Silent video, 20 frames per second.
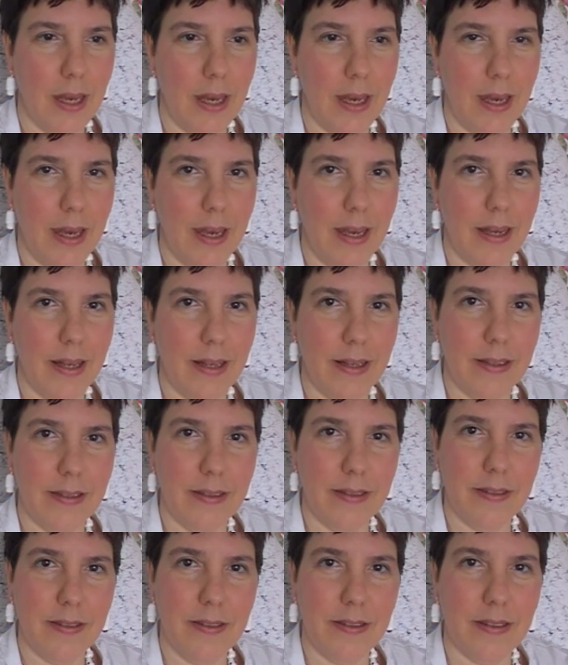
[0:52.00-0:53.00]

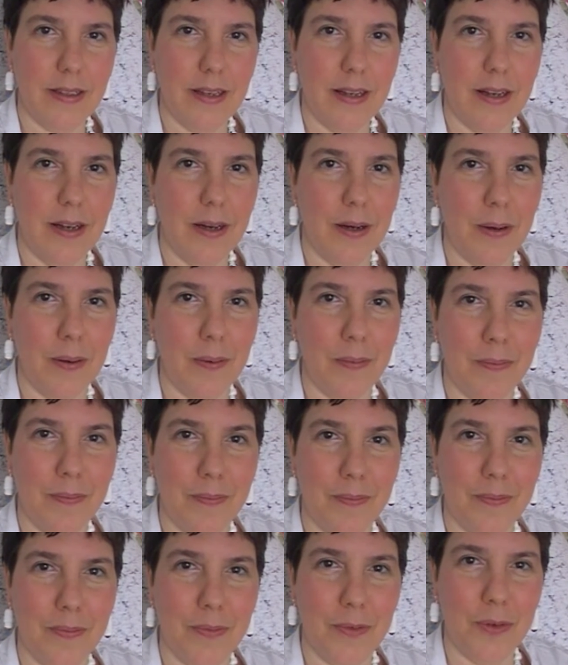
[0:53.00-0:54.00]
And
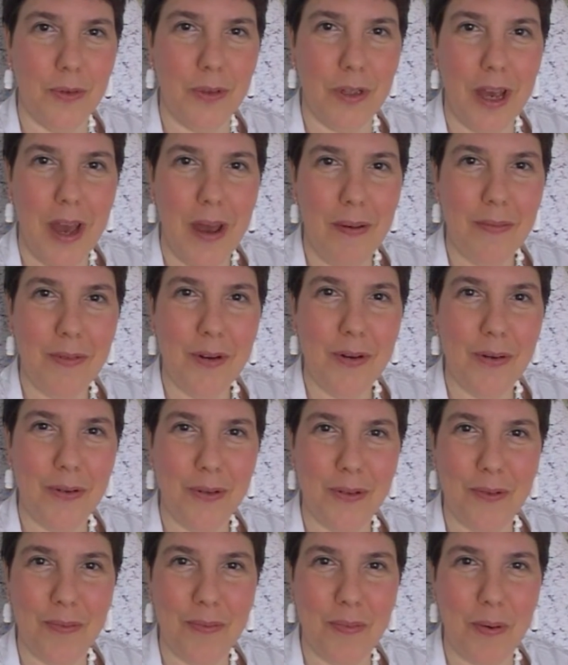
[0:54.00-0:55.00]
today I'm going
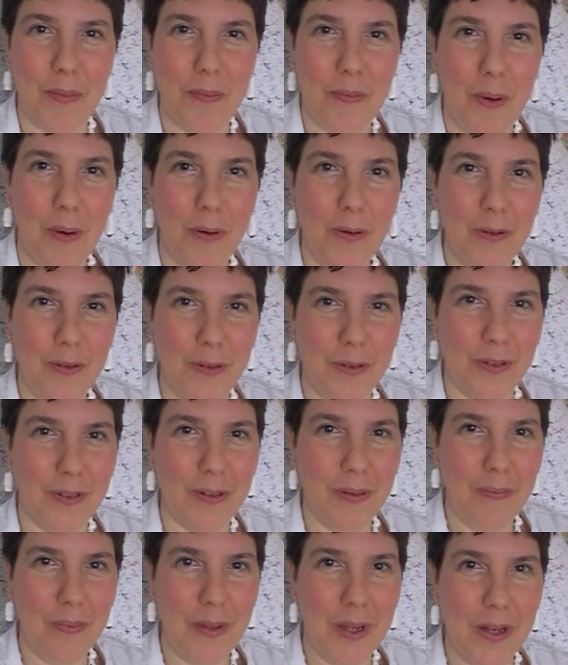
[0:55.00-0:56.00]
to propose you
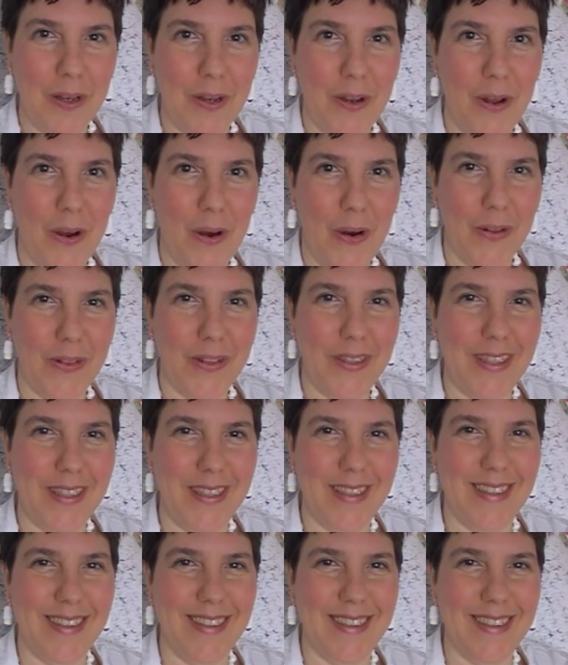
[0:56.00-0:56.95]
something naughty.